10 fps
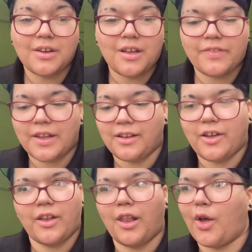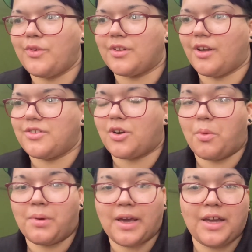than learn loads and loads of
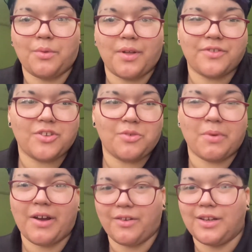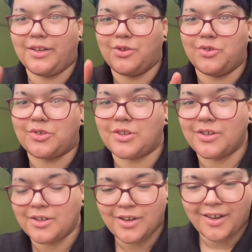complicated ones that you might only use,
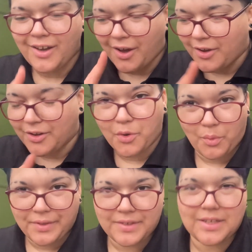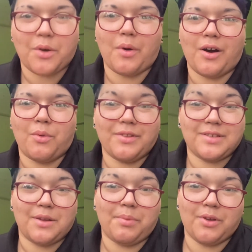once in a while,
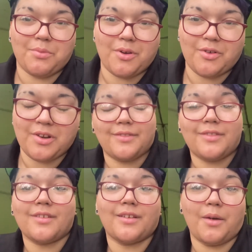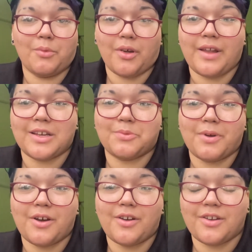once in a blue moon. I'm not an
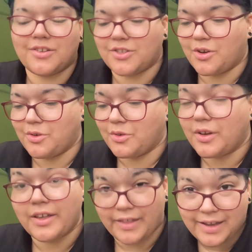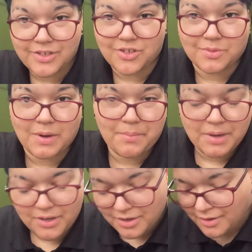expert, so that is just my
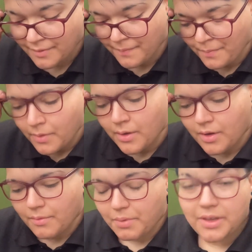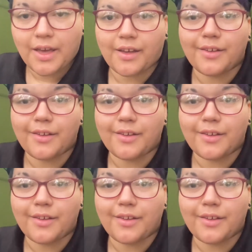opinion. But yeah,